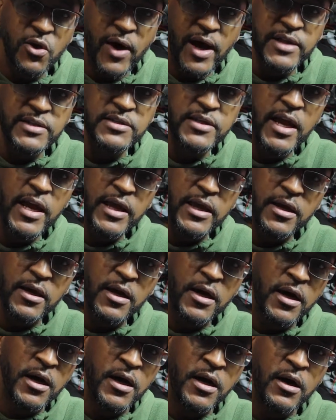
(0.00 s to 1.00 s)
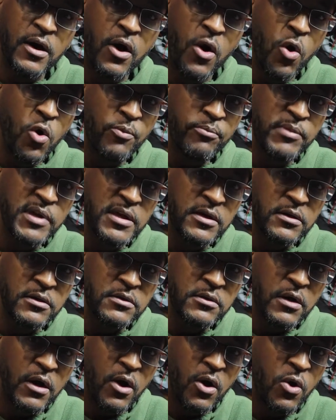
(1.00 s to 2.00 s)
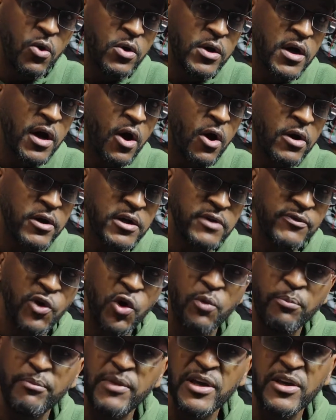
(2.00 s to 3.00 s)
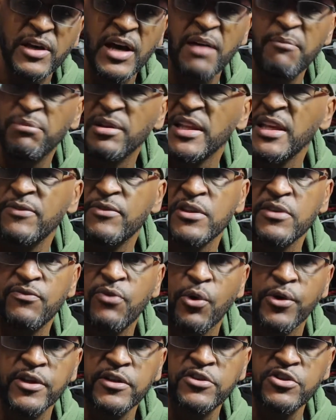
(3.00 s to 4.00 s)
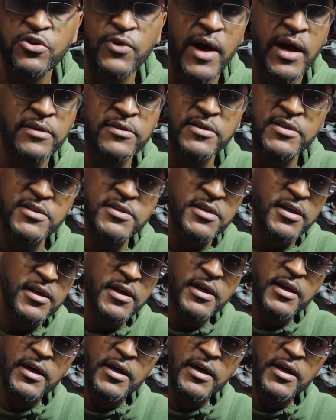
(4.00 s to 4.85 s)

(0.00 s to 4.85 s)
I take oatmeal, a whole carton of oatmeal, I believe it's 42 ounces.